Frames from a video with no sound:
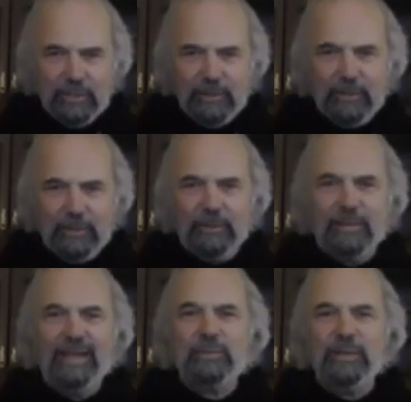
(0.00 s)
do,
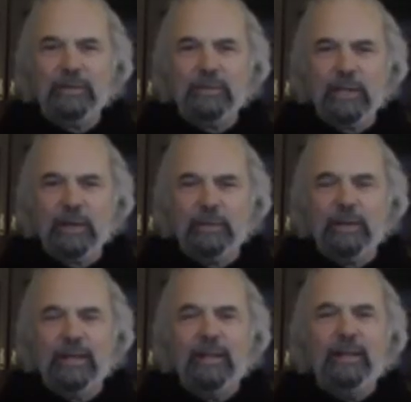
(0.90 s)
yes, we do. So
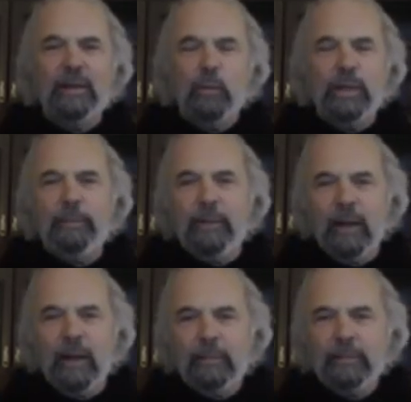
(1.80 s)
we
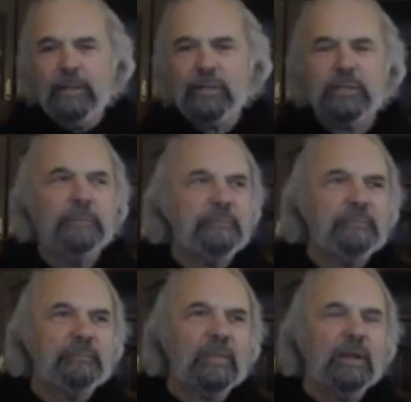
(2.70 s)
publish
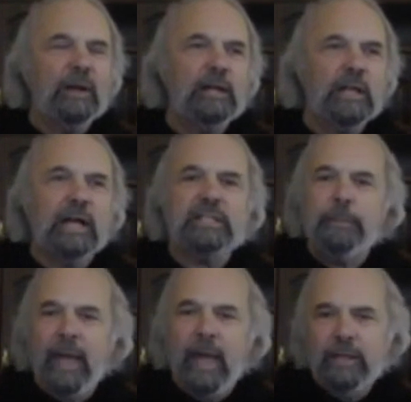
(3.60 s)
a
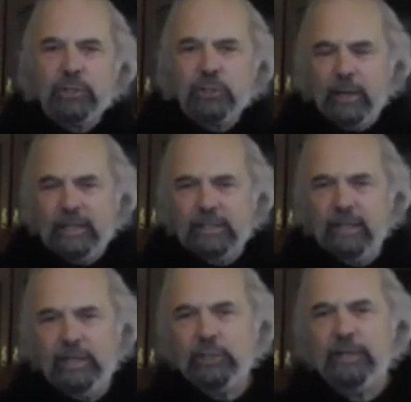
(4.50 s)
Spanish
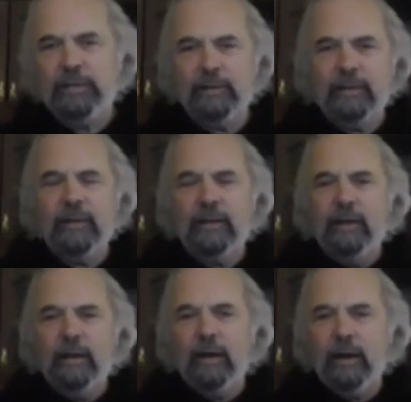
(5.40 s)
translation
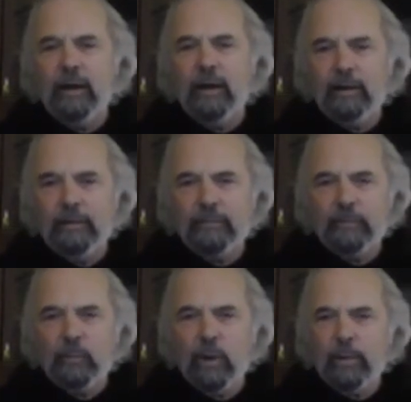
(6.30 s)
of
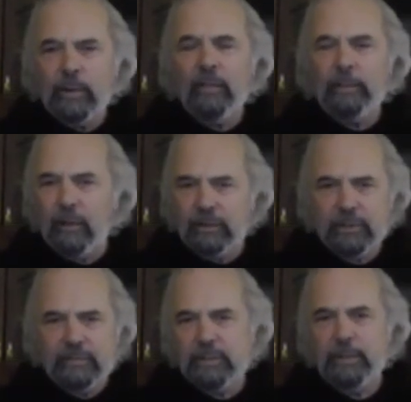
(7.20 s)
what we call the Pulse
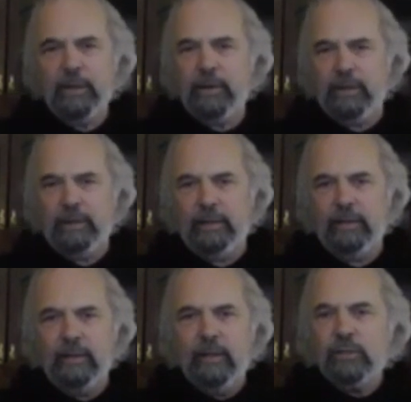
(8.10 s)
of Spirit.
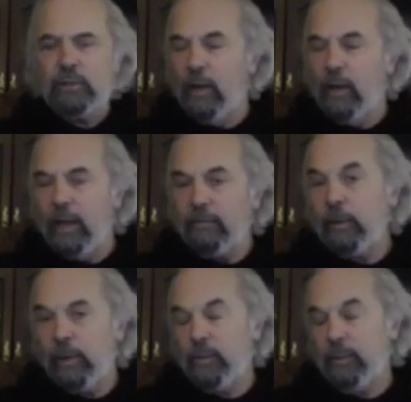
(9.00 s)
So every
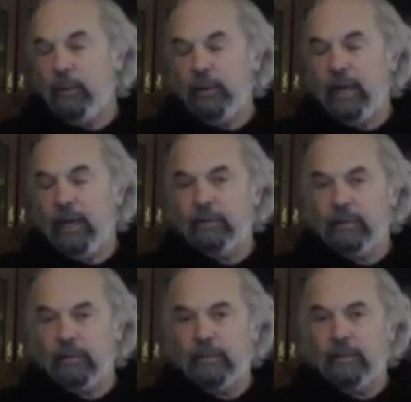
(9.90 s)
week put out
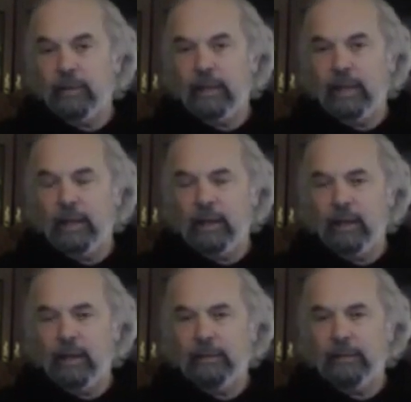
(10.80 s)

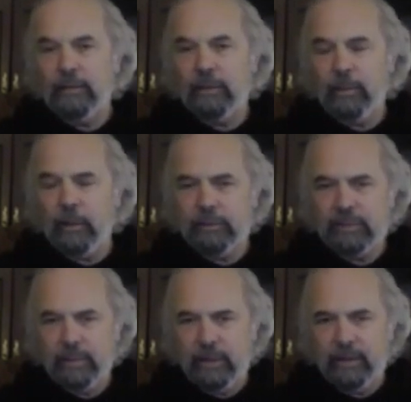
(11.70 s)
the Pulse of
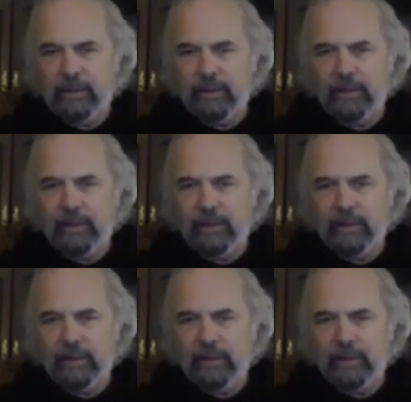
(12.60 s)
Spirit.